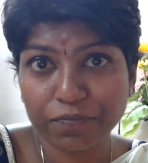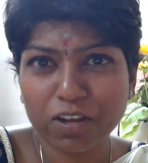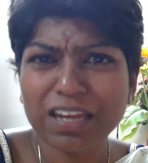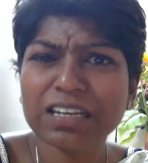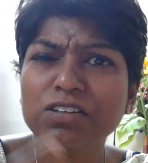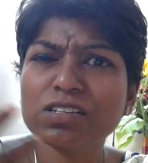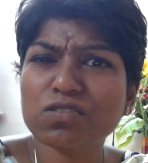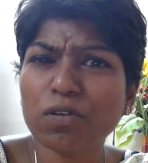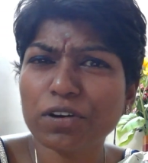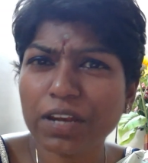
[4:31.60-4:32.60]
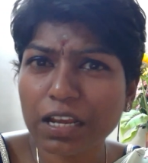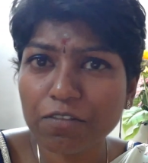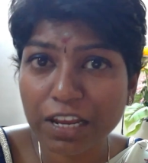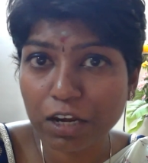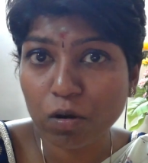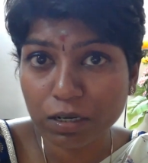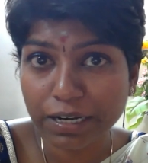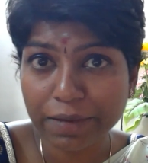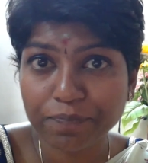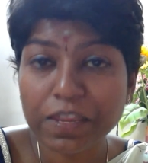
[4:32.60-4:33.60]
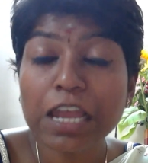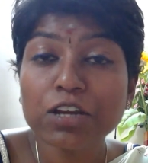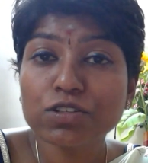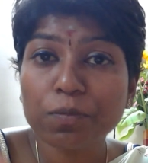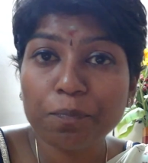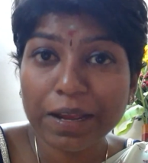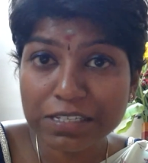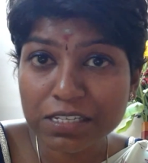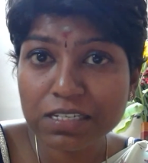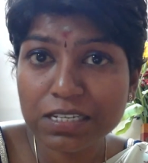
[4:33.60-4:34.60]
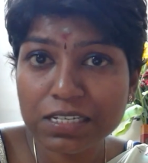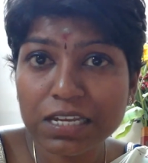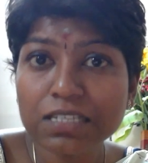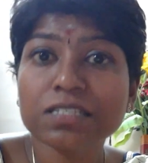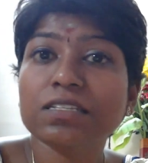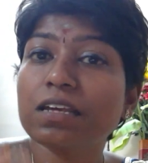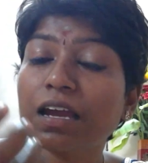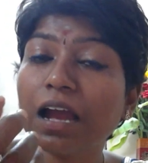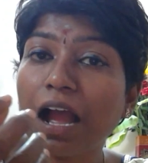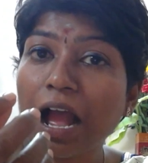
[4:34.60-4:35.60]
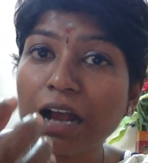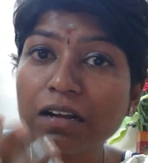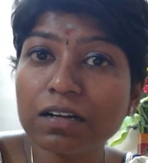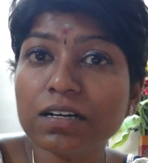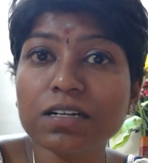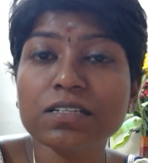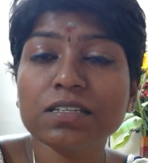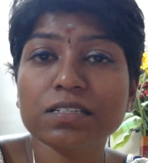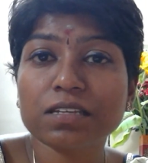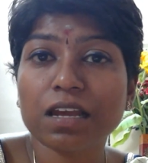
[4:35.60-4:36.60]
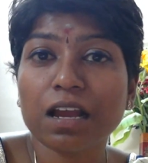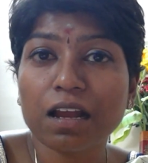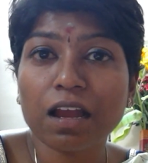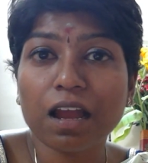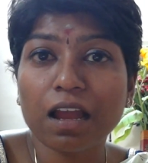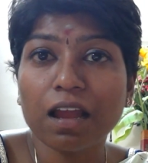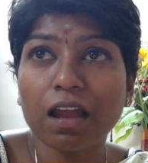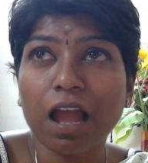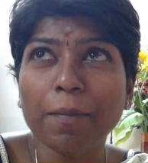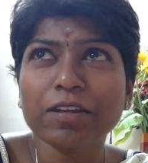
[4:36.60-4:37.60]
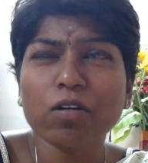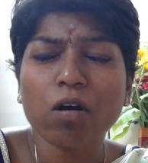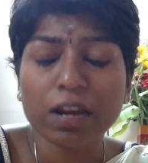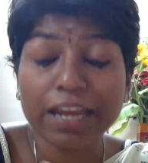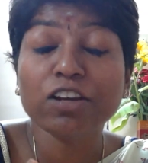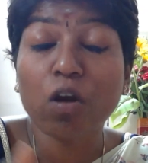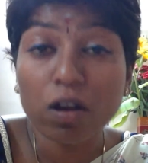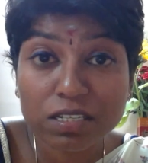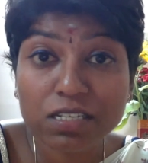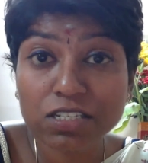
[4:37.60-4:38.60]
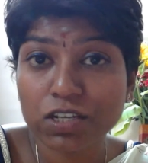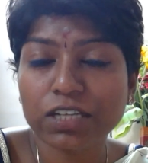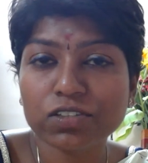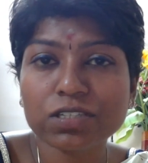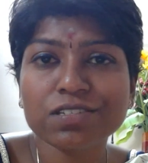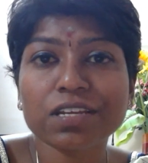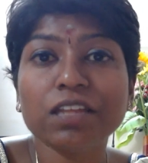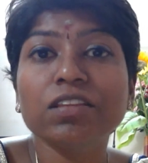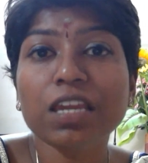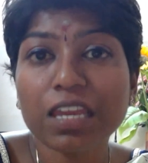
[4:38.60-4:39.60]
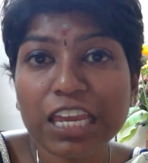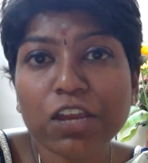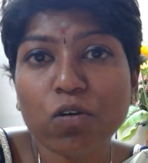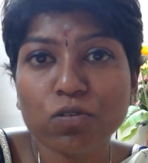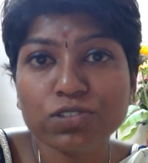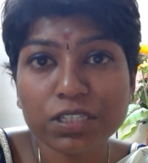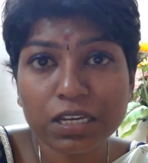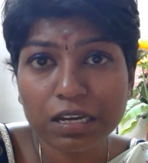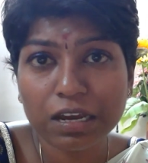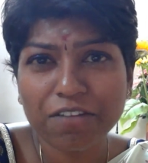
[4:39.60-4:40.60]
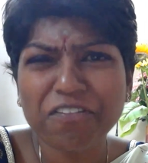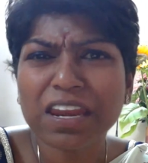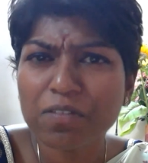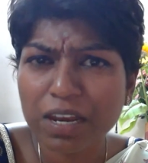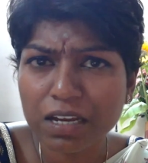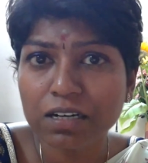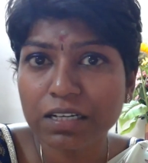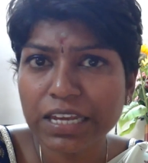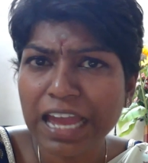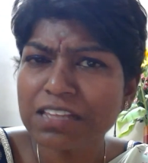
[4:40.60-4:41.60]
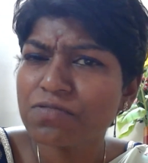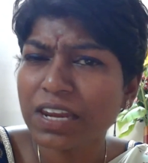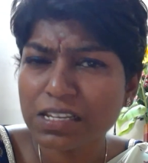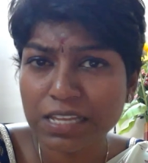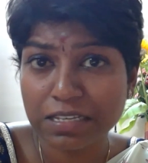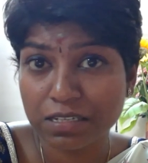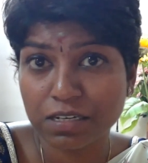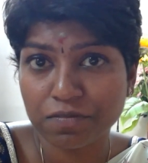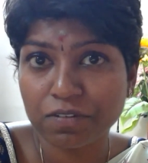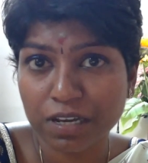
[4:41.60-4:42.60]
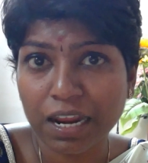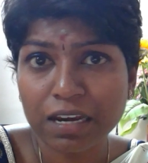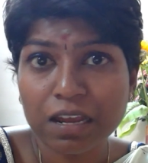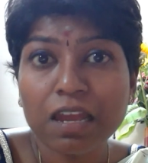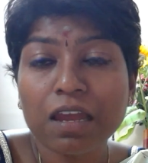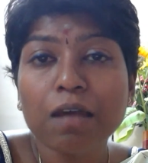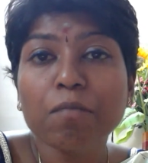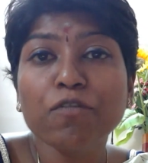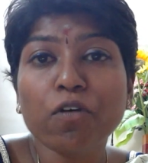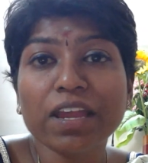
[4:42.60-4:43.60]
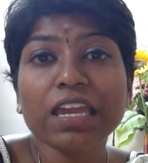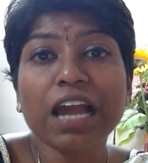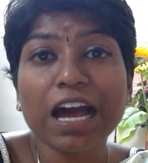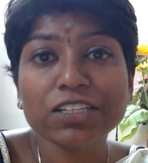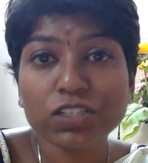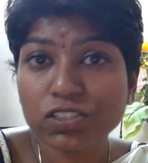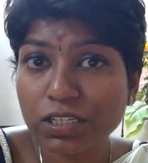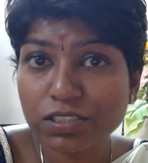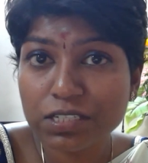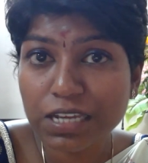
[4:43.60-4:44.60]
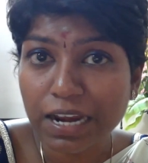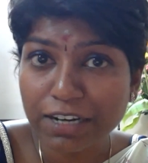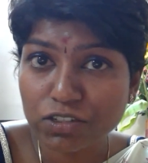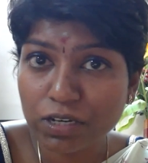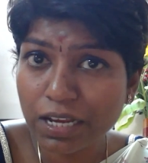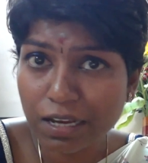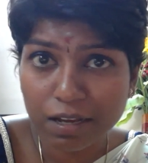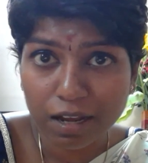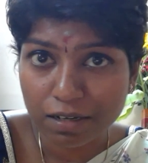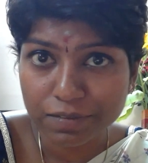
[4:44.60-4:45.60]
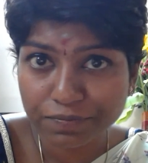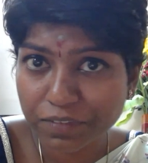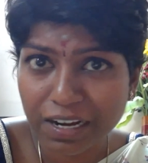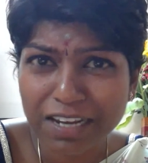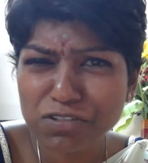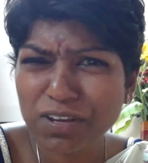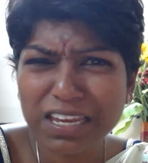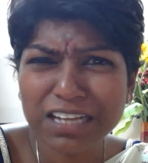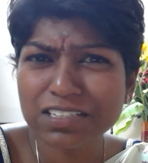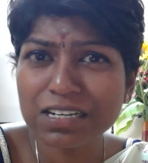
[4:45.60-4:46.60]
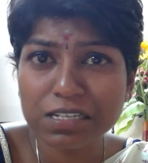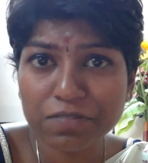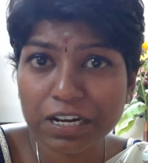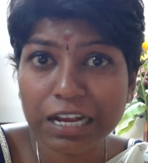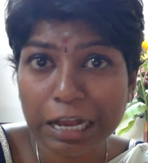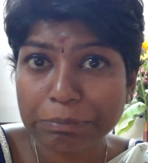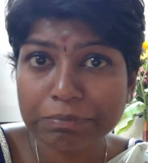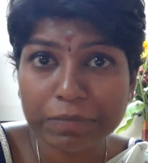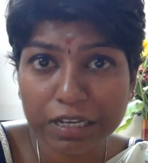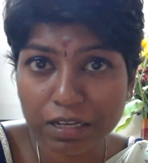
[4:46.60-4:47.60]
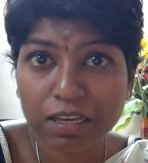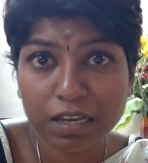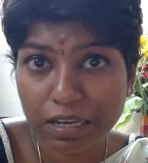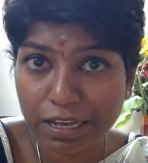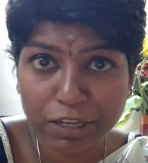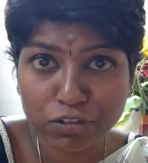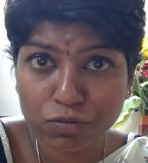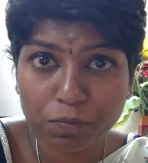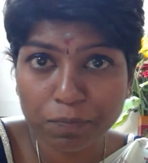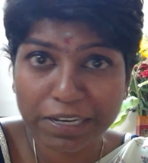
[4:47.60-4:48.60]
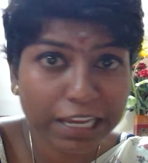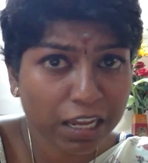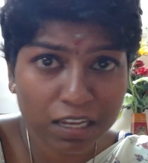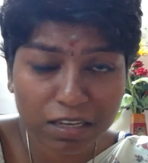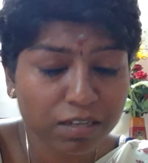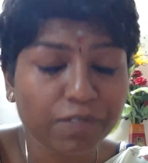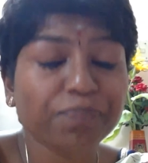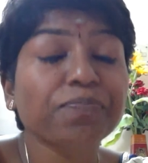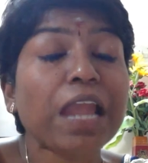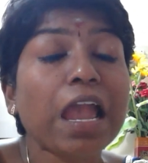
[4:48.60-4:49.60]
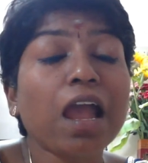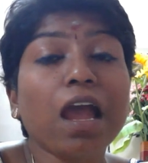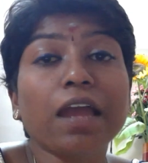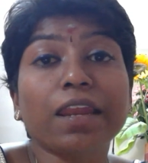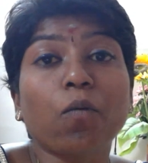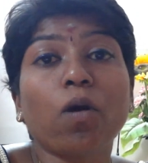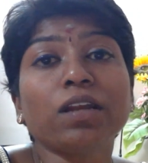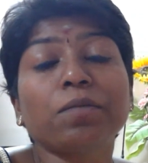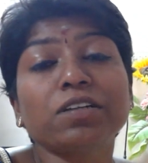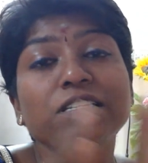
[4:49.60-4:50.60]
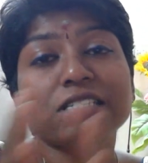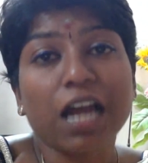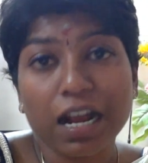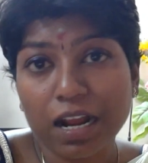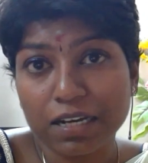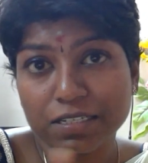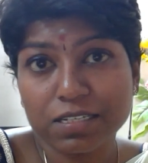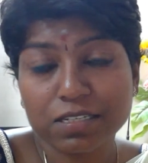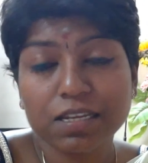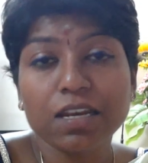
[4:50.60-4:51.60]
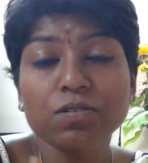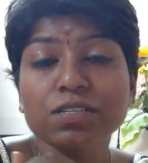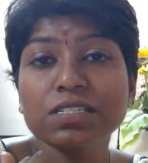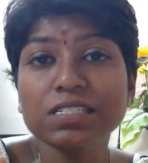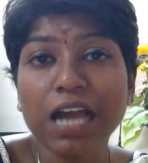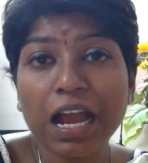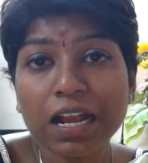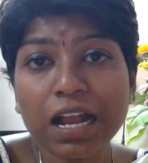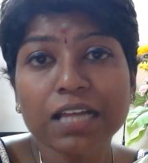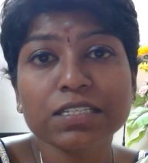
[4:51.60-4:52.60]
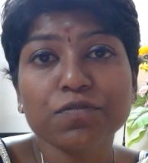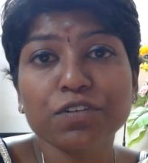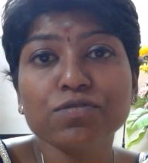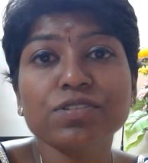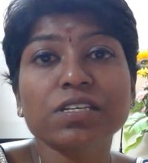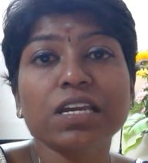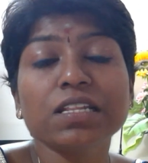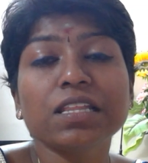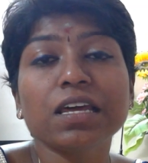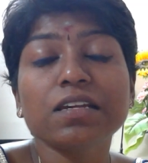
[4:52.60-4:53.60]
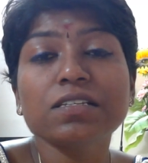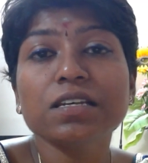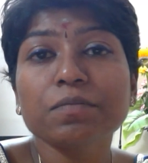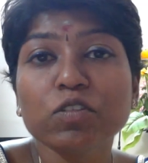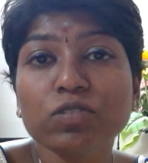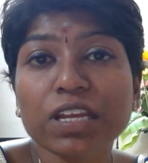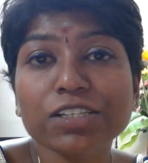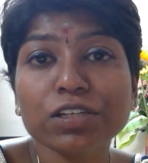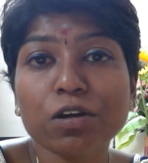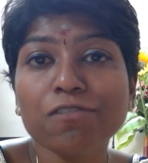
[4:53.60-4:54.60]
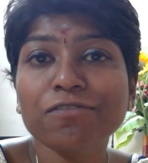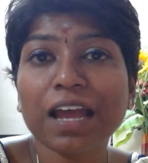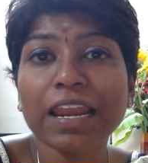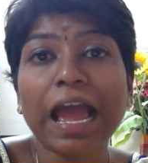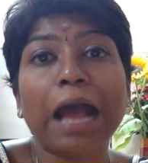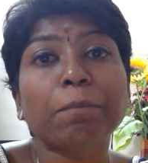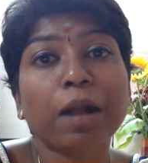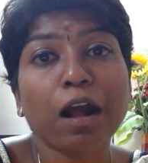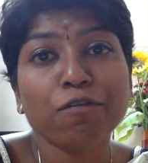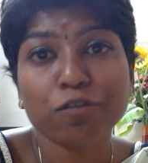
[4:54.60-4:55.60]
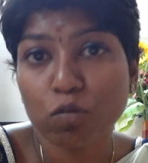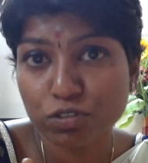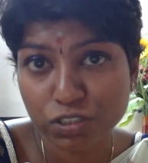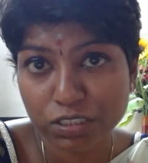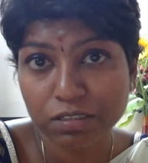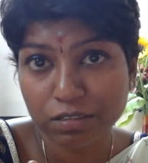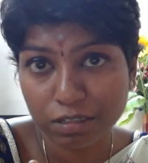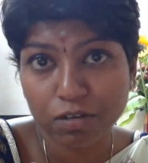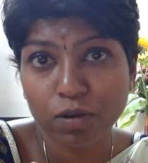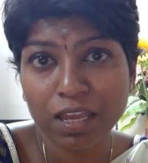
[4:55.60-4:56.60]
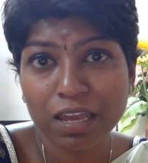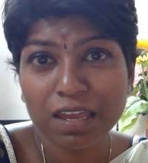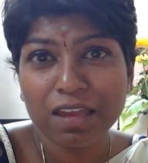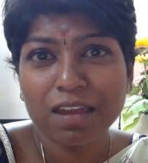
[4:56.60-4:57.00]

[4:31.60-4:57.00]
yeah, it's going to take a very long time. So Best disease occurs, I mean, or it causes changes in the EOG very, very early and is very sensitive, correct? Before ERG changes can actually occur, right? So ERG doesn't even come into play here. Now, what about Stargardt's? Now, Stargardt's, if you see, there is a mutation of an APCA4 gene, okay?